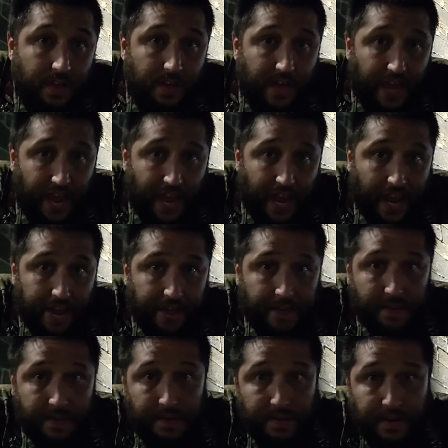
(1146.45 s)
And
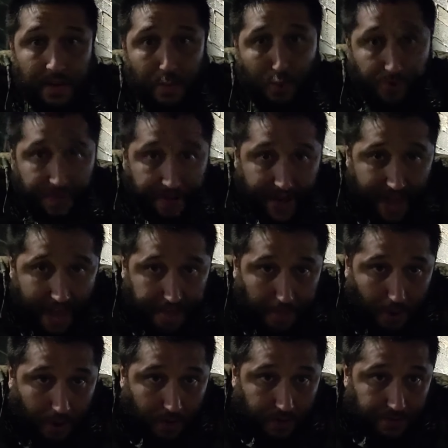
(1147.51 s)
they would
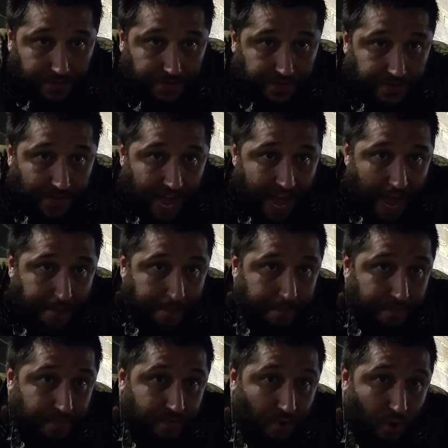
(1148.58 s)
never stop
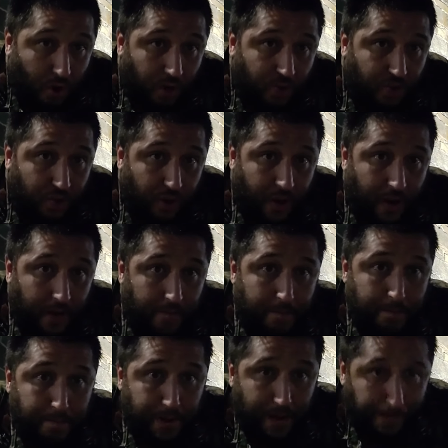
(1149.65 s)
torturing
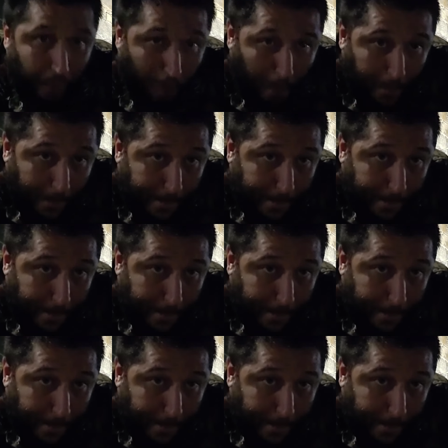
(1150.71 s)
people.